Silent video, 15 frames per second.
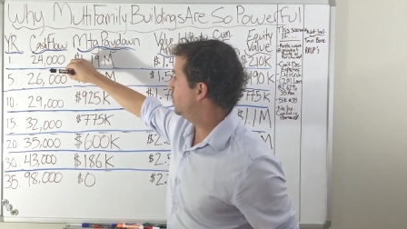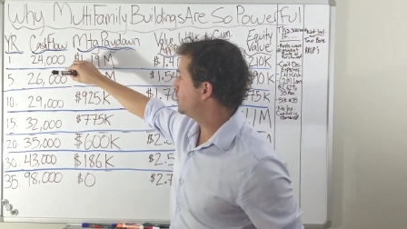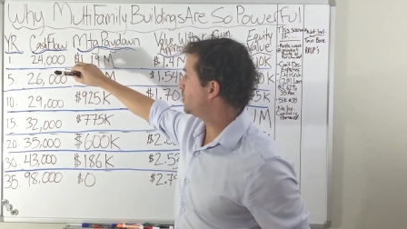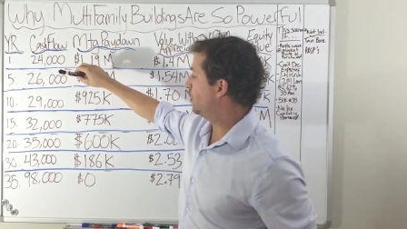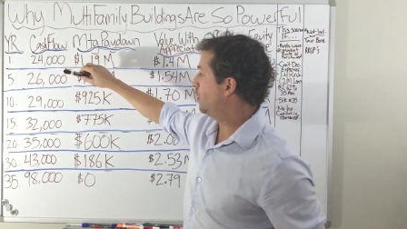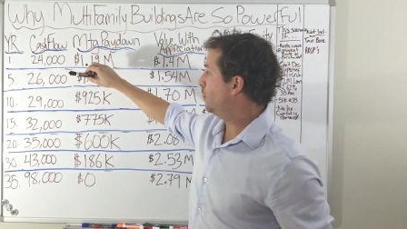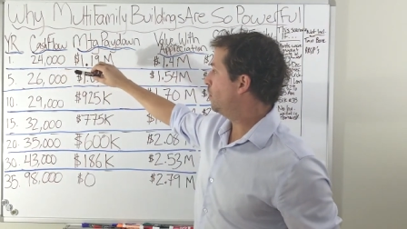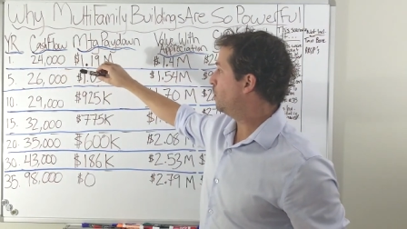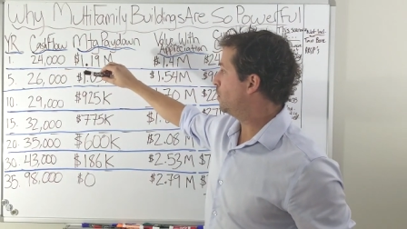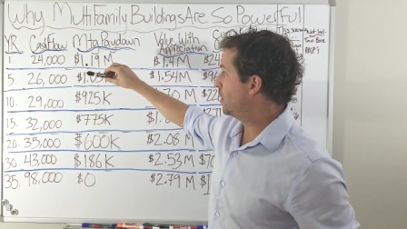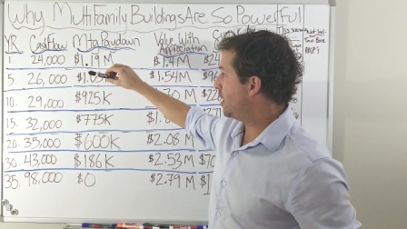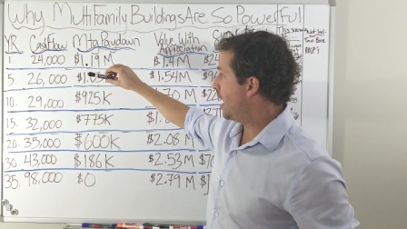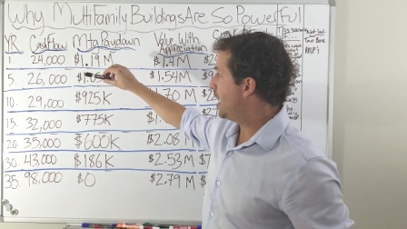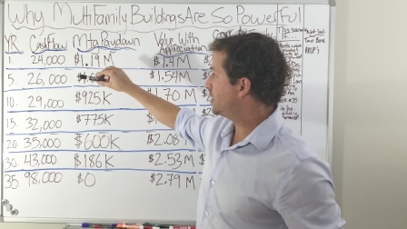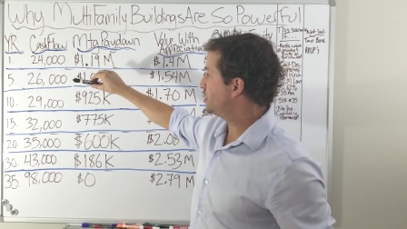So
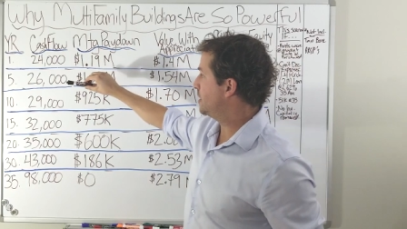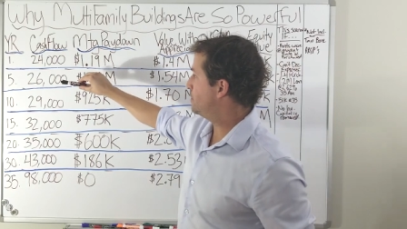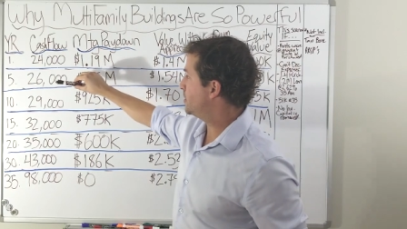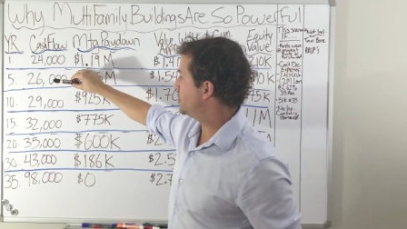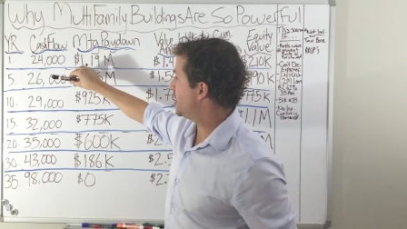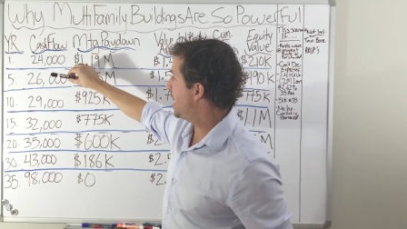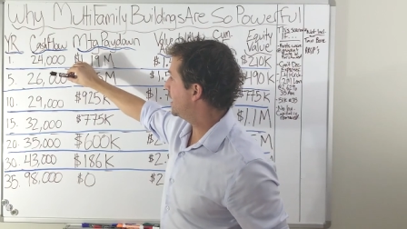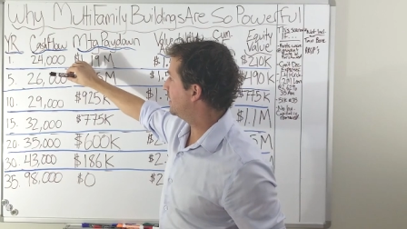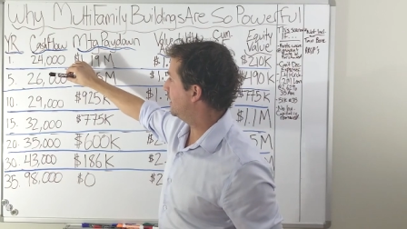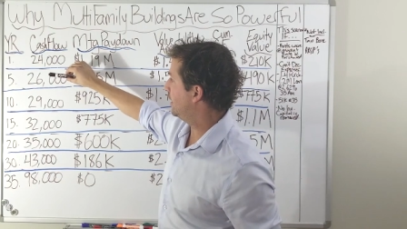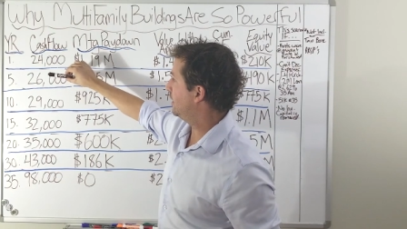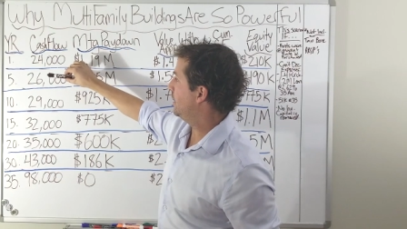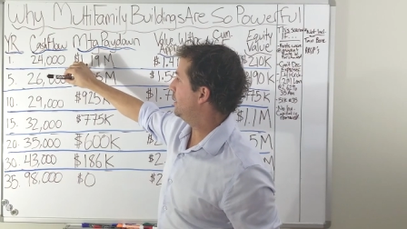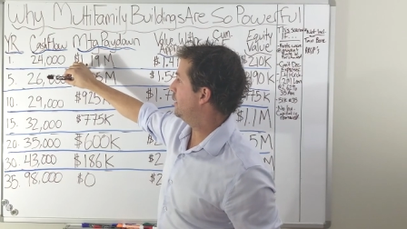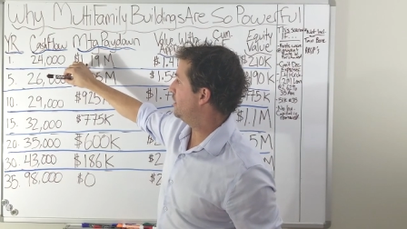we're actually
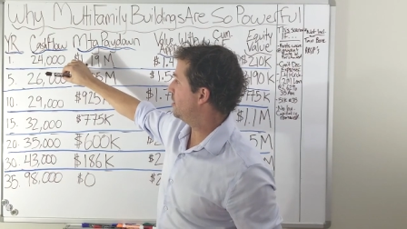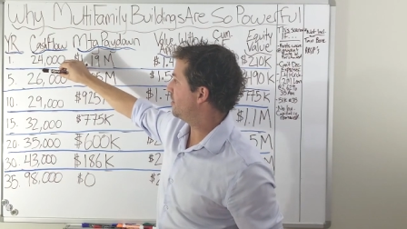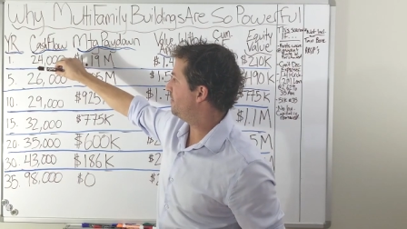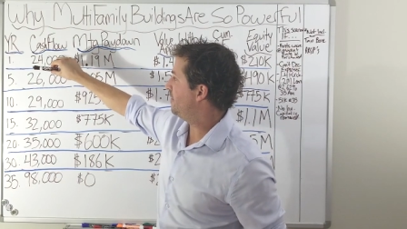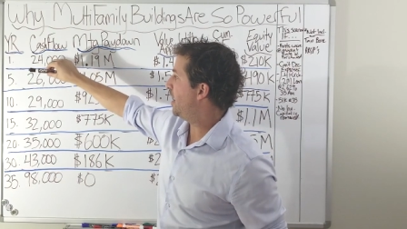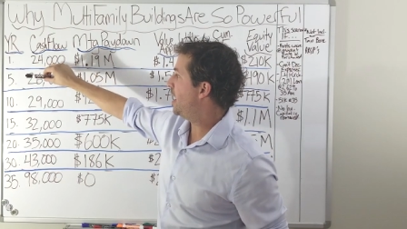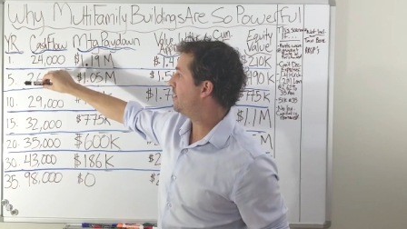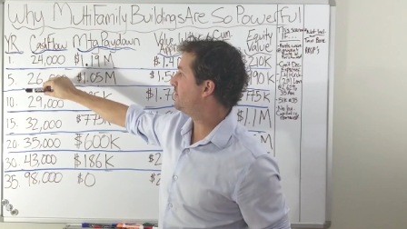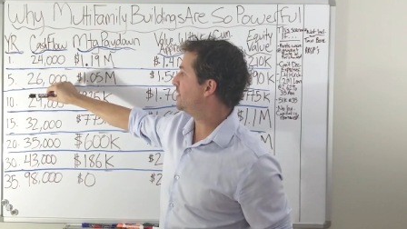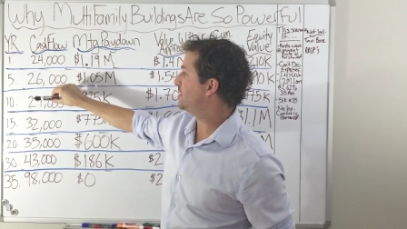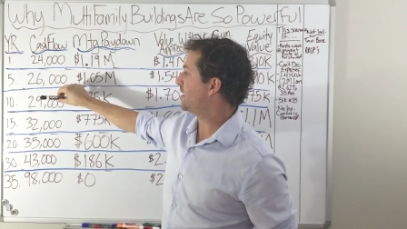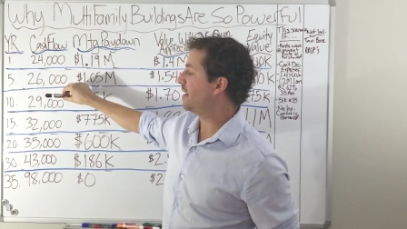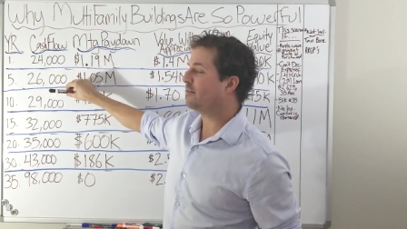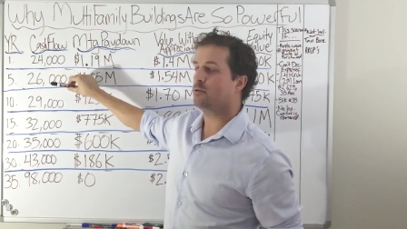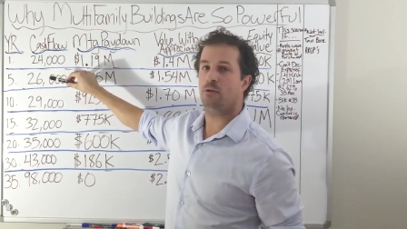projecting in year 5 to
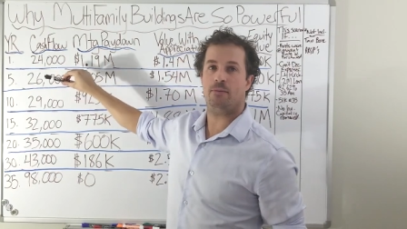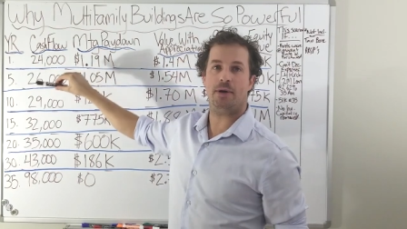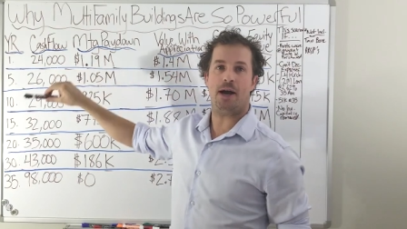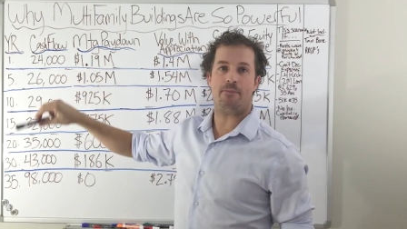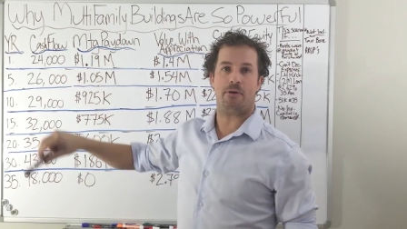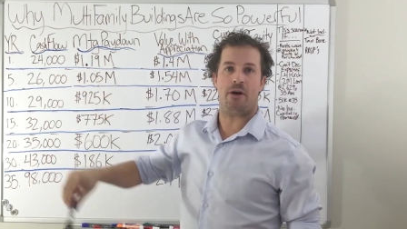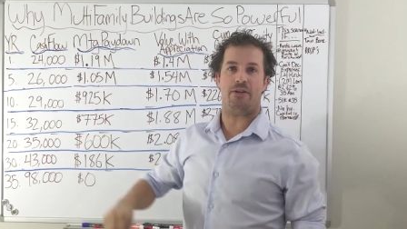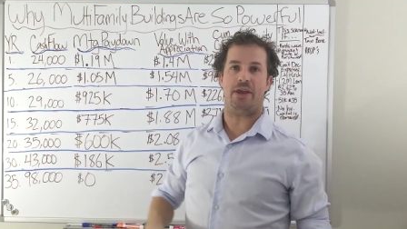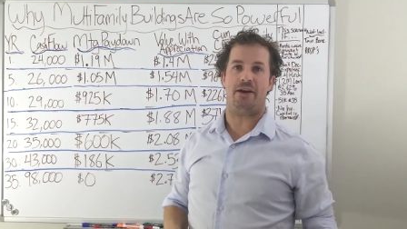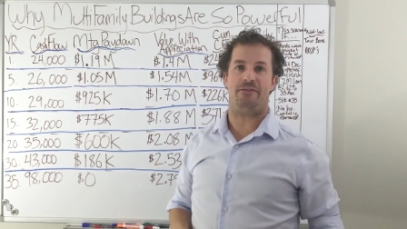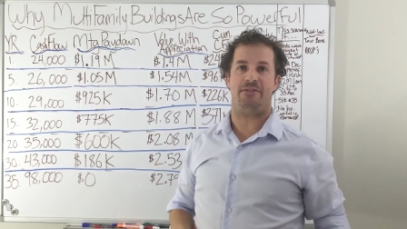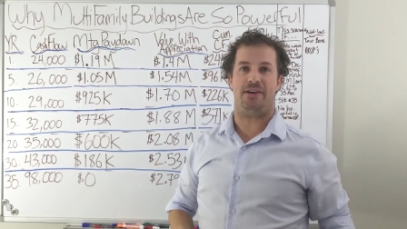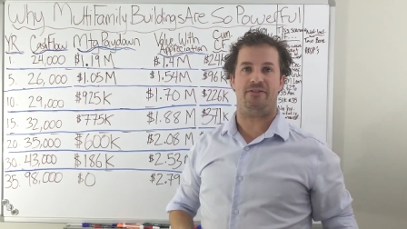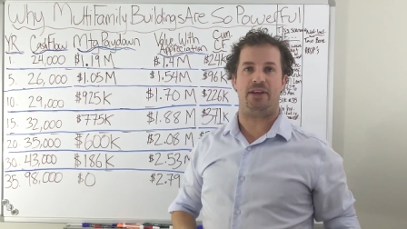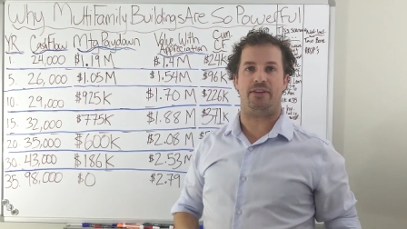7, we'll be up around that
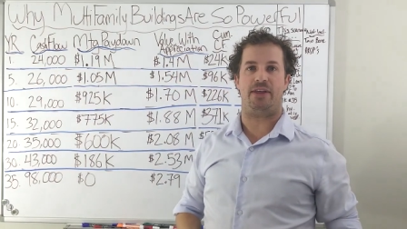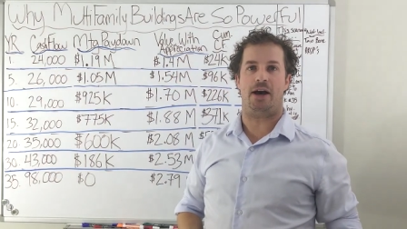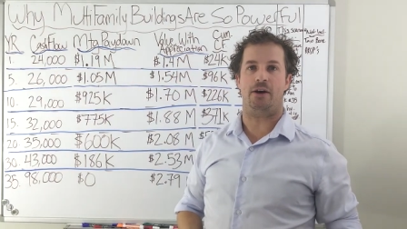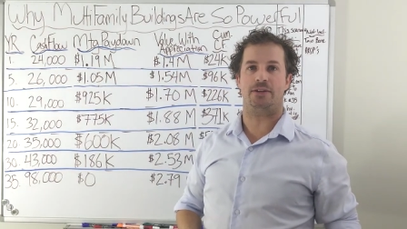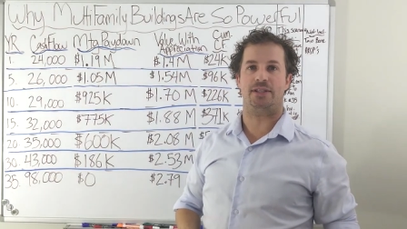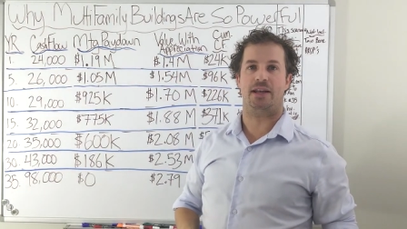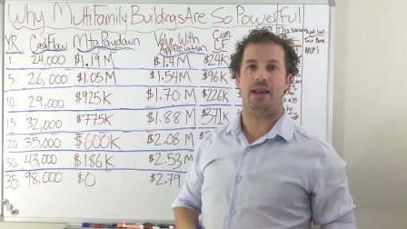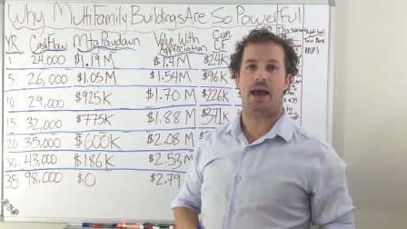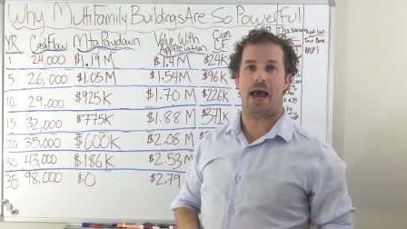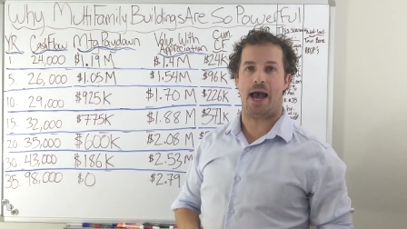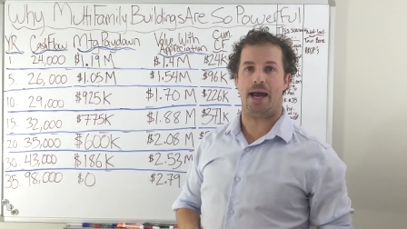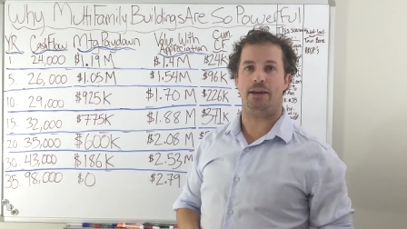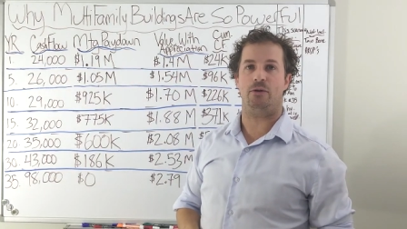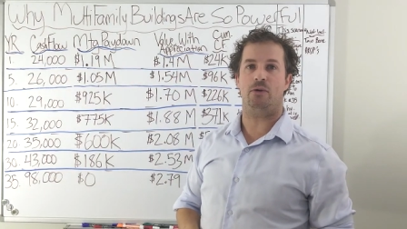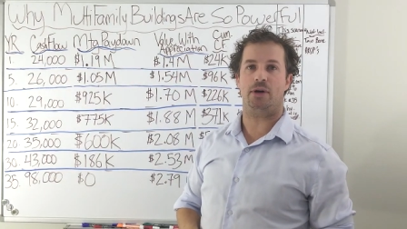50,000
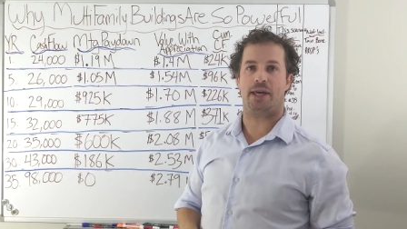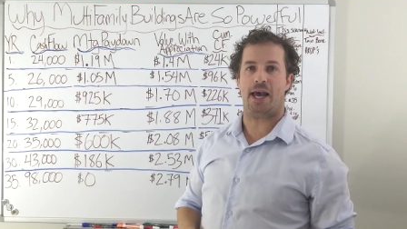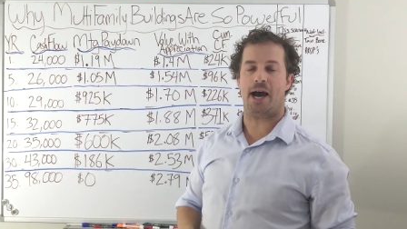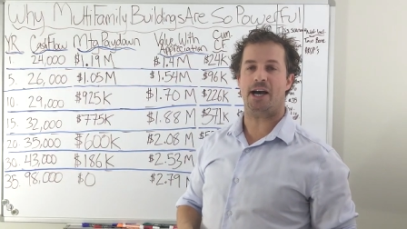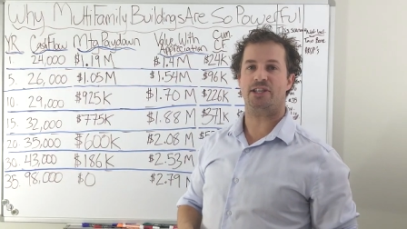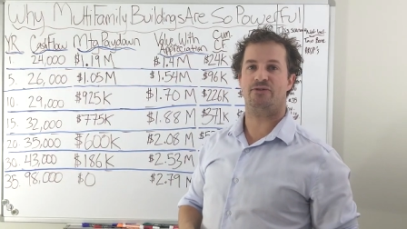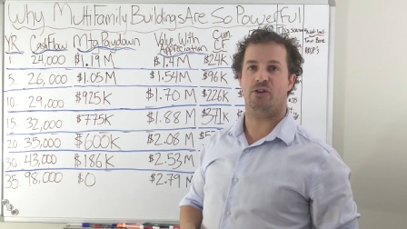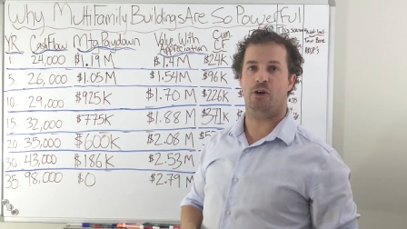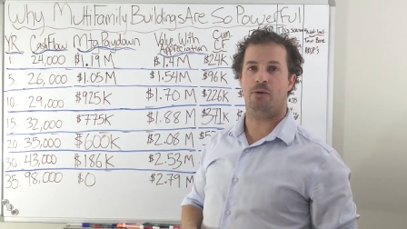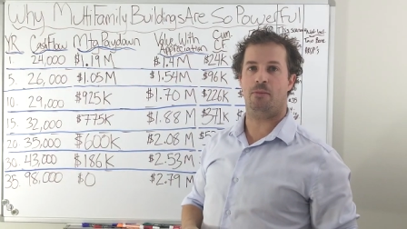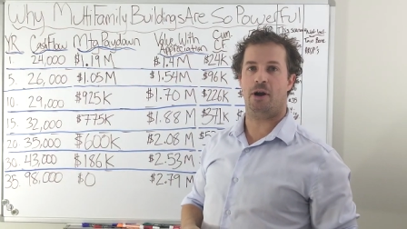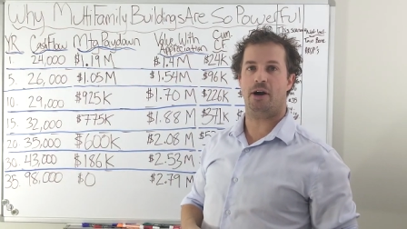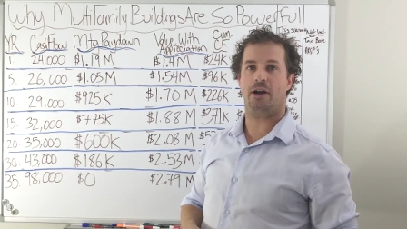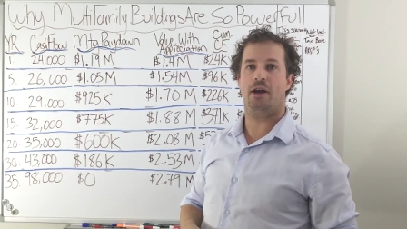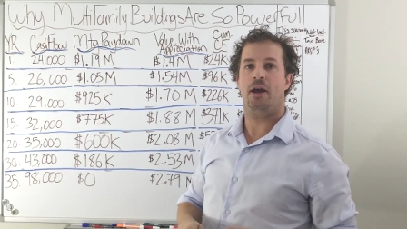annual cash flow mark.